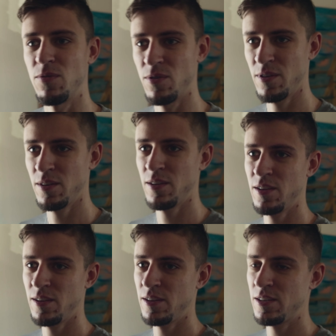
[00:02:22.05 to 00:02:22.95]
Yes,
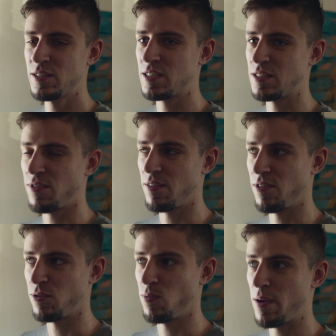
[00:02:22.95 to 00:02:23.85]

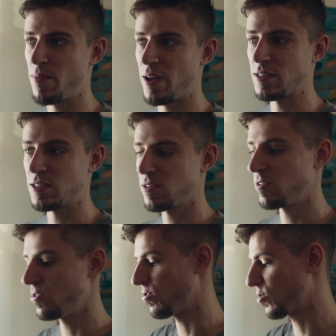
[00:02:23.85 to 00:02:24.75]
6500 white balance.
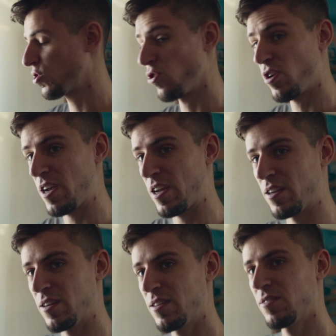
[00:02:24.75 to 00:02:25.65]
Like your screen.
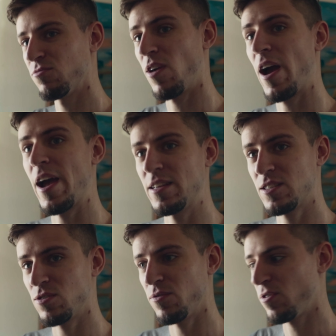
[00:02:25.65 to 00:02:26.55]
Daylight. Right.
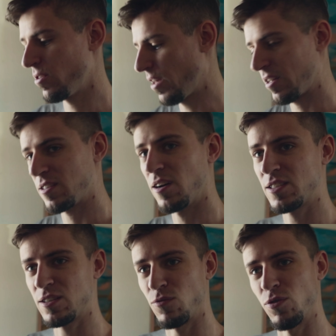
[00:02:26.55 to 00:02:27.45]
So if you're in like a
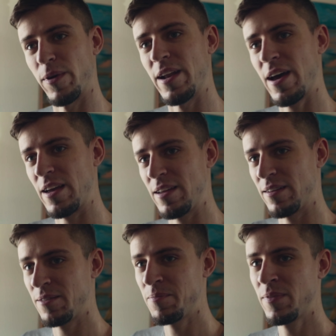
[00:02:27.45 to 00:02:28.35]
tungsten room at night
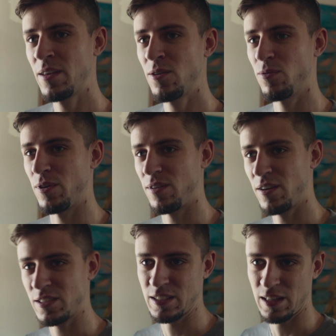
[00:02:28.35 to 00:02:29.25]
with yeah.
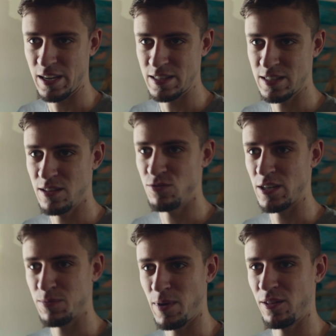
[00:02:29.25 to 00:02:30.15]
tungsten lights, the
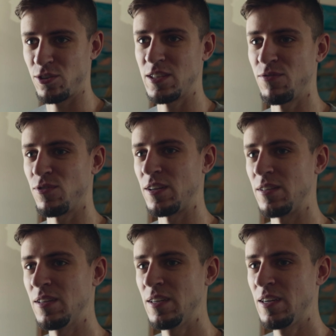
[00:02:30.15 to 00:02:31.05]
dress might look different.
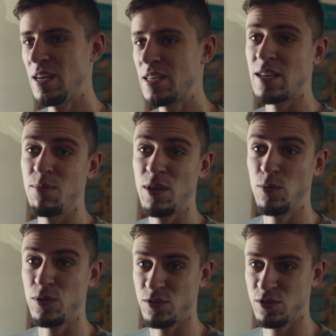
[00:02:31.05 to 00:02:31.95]
Right. Same thing
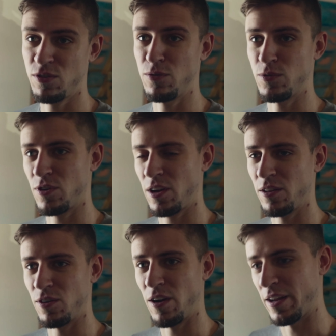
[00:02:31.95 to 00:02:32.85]
with your screen when you're
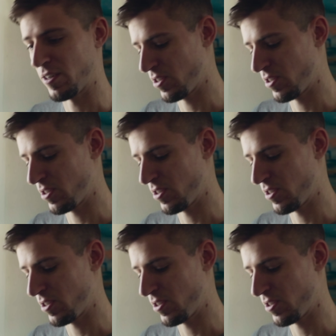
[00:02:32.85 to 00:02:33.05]
color grading.